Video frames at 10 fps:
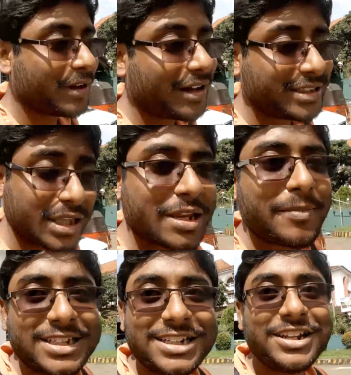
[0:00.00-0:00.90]
Just
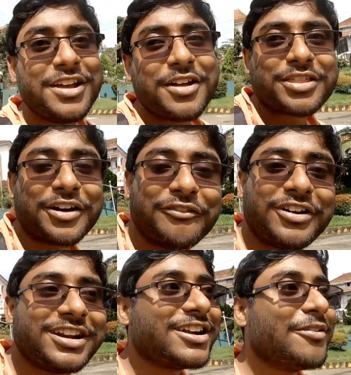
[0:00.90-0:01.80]
imagine
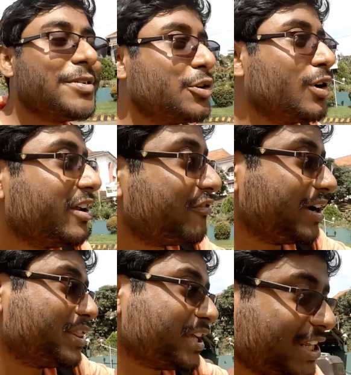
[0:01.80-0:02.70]
someone coming to a different
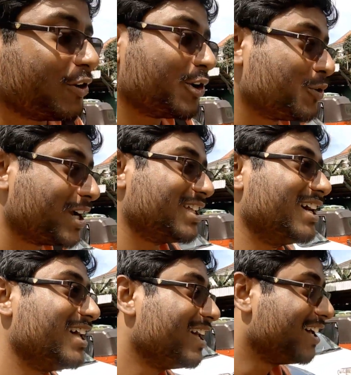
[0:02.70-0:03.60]
city altogether
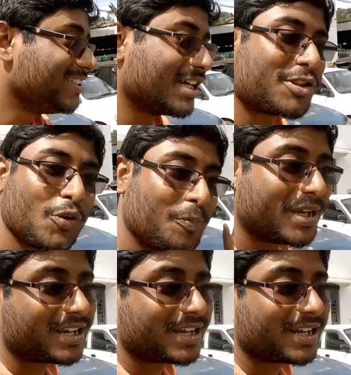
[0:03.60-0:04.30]
just to pick